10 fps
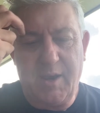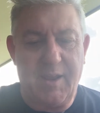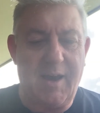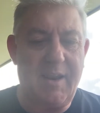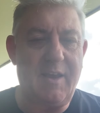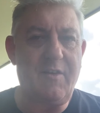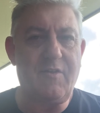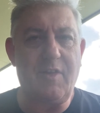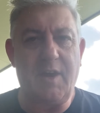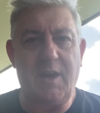at is
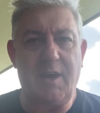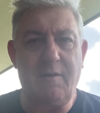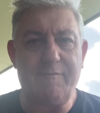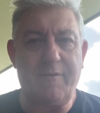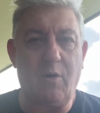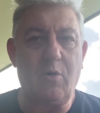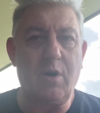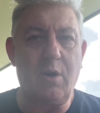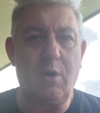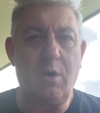the
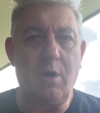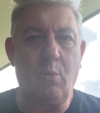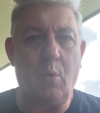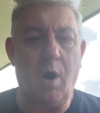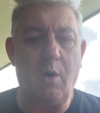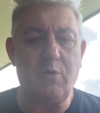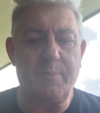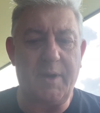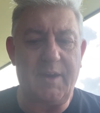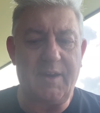Falcon Wild
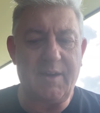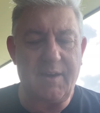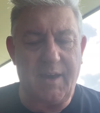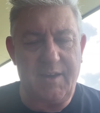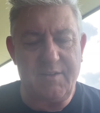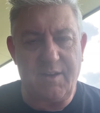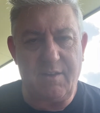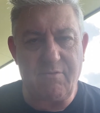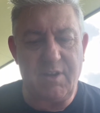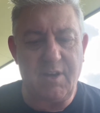Peak
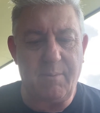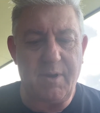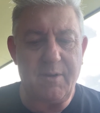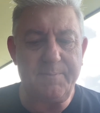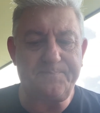83W.